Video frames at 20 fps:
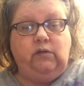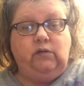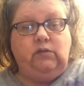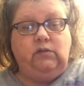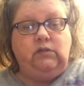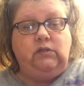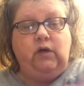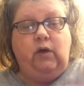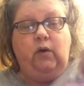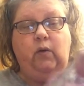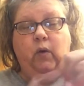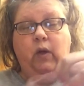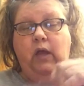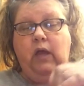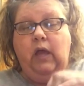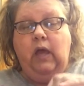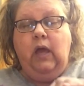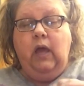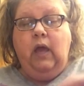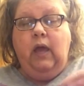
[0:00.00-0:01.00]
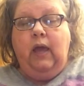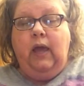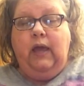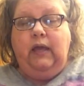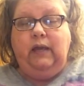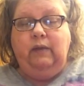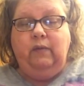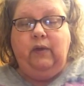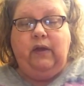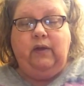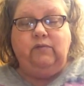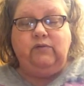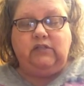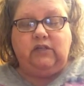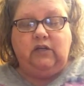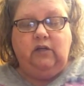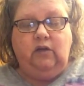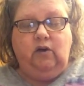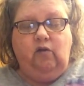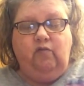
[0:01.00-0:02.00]
So anyway, I was
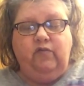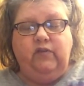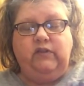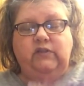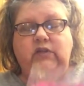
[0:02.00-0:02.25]
gonna go for the